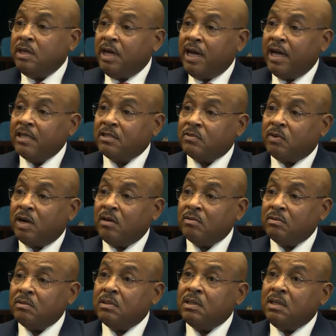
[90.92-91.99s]
instead of sitting at
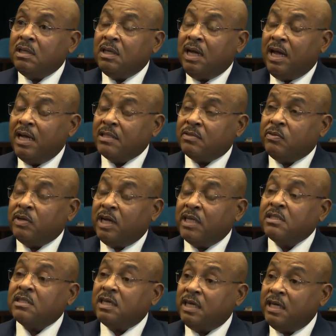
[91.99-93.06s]
home and why he
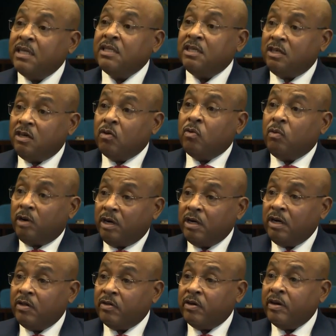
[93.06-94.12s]
cannot be on
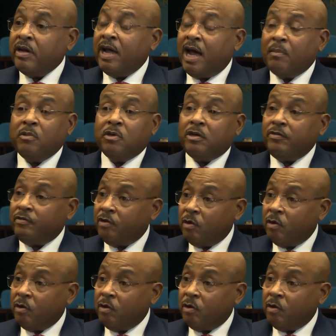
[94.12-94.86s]
school property.